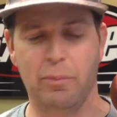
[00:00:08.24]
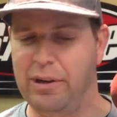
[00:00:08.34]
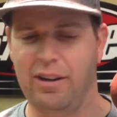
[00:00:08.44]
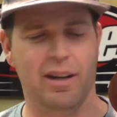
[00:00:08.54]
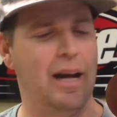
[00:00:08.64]
More
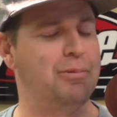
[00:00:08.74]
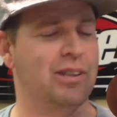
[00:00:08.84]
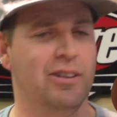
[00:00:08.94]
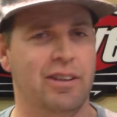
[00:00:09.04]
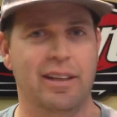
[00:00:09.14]
beer,
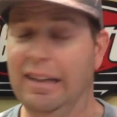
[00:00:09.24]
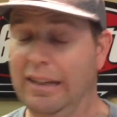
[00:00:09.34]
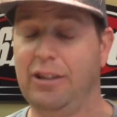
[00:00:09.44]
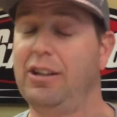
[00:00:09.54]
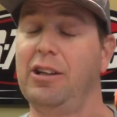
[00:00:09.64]
absolutely.
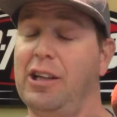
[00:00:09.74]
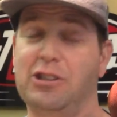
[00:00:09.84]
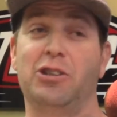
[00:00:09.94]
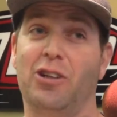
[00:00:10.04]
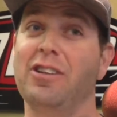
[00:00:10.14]

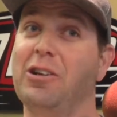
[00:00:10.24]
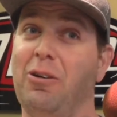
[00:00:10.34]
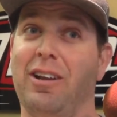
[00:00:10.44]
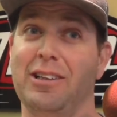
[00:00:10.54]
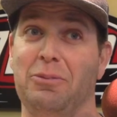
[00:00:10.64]
Because you certainly
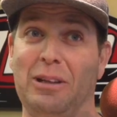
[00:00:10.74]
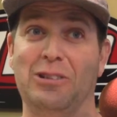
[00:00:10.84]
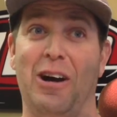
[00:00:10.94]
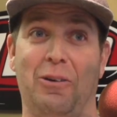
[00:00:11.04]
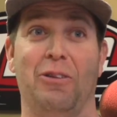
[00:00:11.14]
don't want to listen to
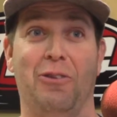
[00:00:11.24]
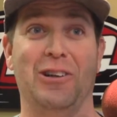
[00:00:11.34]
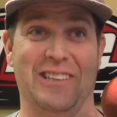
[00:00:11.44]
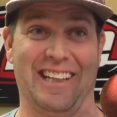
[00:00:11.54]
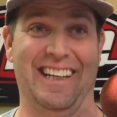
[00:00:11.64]
me talk with a
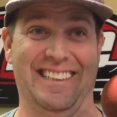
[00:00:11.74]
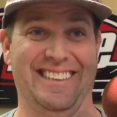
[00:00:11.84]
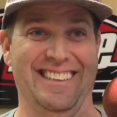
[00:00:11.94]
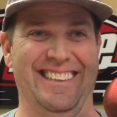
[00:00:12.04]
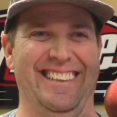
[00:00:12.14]
voice like this.